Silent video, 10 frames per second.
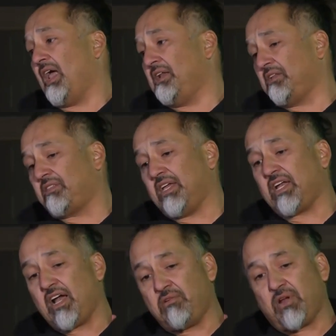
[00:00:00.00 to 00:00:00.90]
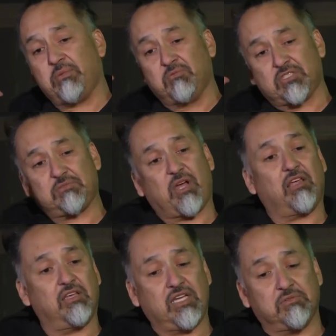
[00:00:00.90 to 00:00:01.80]
And thank God Raymond was
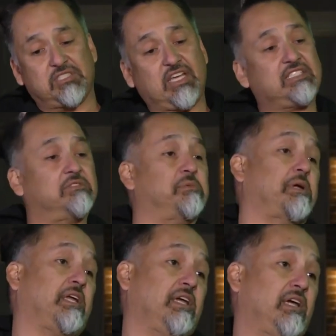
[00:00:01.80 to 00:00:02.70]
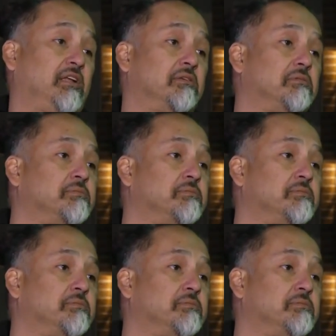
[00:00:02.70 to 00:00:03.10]
smiling. He was dancing with my kid.